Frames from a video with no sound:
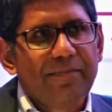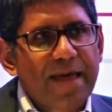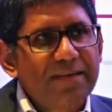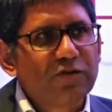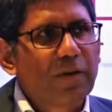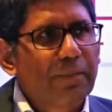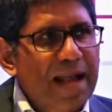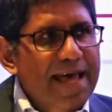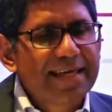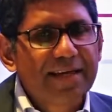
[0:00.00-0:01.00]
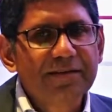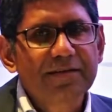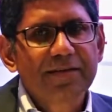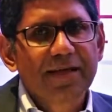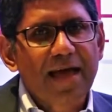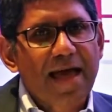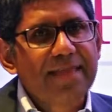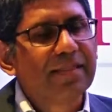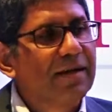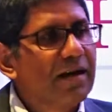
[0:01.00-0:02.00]
ways of applying it
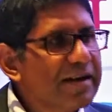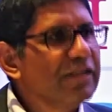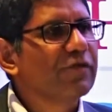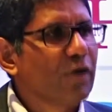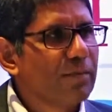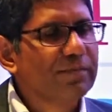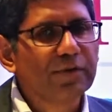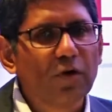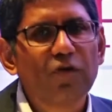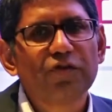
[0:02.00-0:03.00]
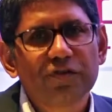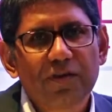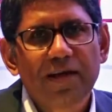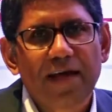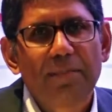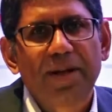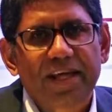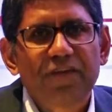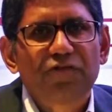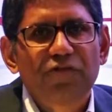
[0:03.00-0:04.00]
and the learnings from those
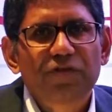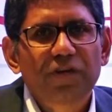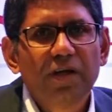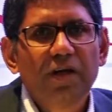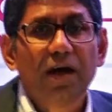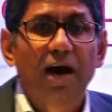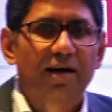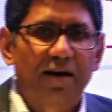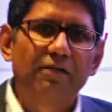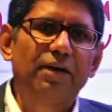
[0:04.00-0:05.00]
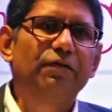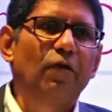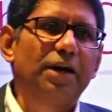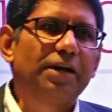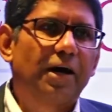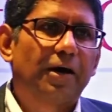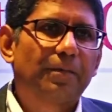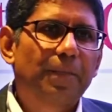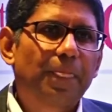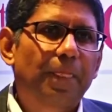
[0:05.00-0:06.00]
applications are relevant for India.
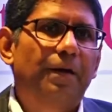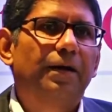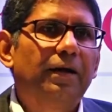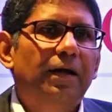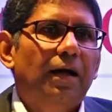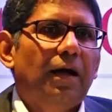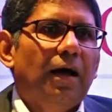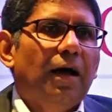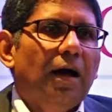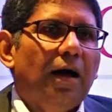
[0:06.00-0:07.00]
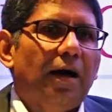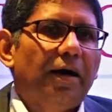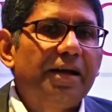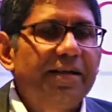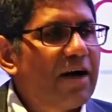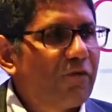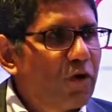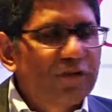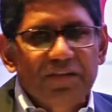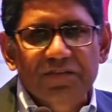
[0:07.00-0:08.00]
Right? India, of
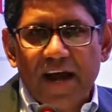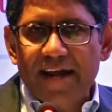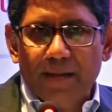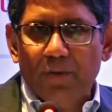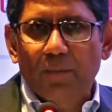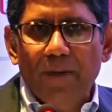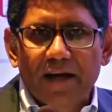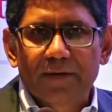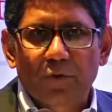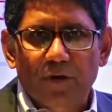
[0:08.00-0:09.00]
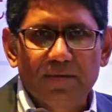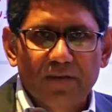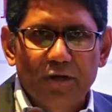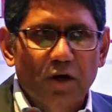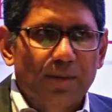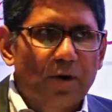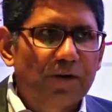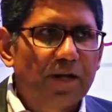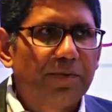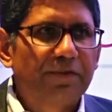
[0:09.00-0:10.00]
course, has tried a couple of pilot programs. I'll talk
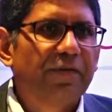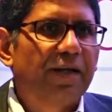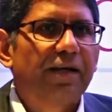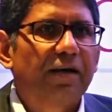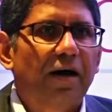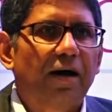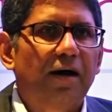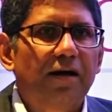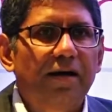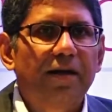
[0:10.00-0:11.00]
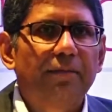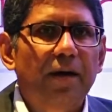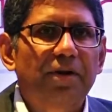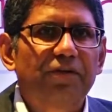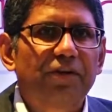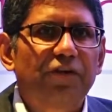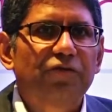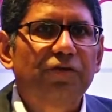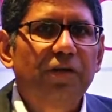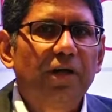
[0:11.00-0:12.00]
about that briefly in my
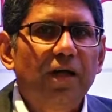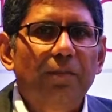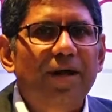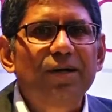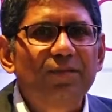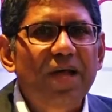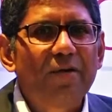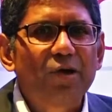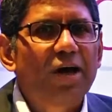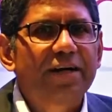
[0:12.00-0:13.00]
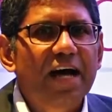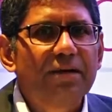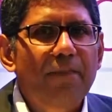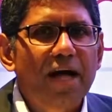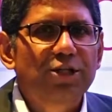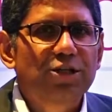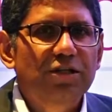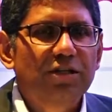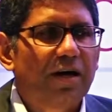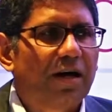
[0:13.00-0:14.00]
presentation. But we have not done much
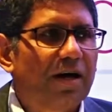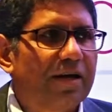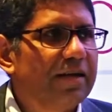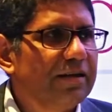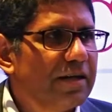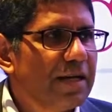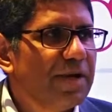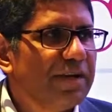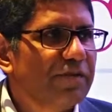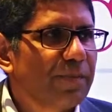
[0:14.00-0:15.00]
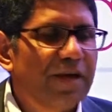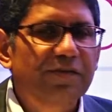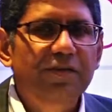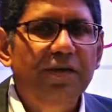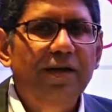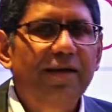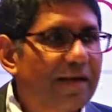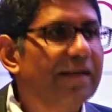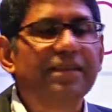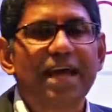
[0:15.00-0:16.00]
in the DBT space,
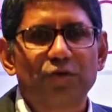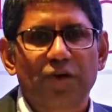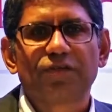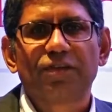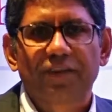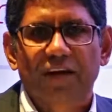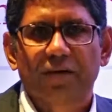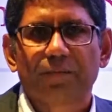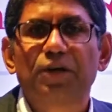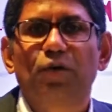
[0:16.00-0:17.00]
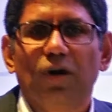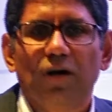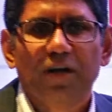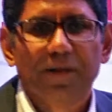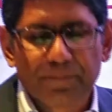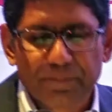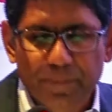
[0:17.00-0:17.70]
in the education sector particularly.